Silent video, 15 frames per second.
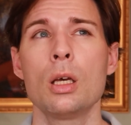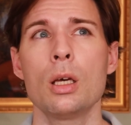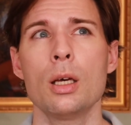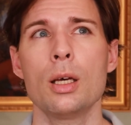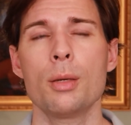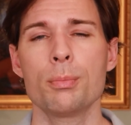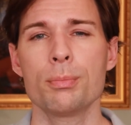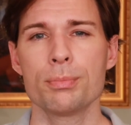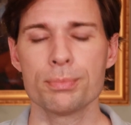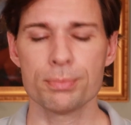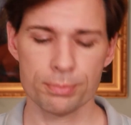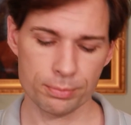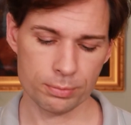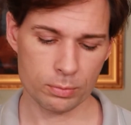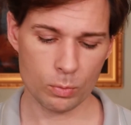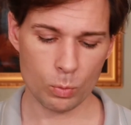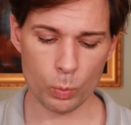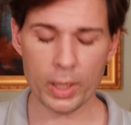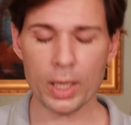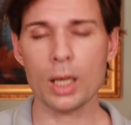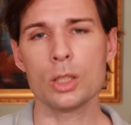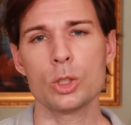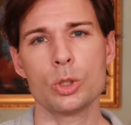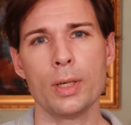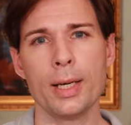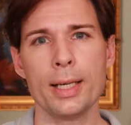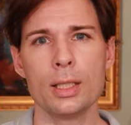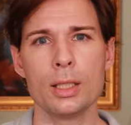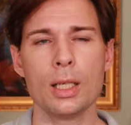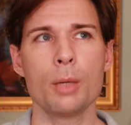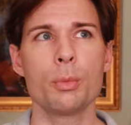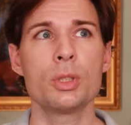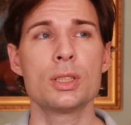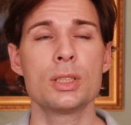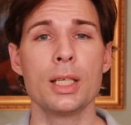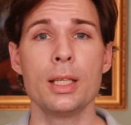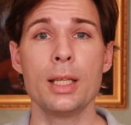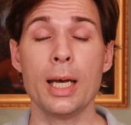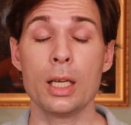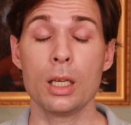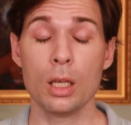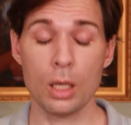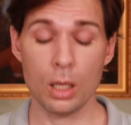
When I tried it, I would say that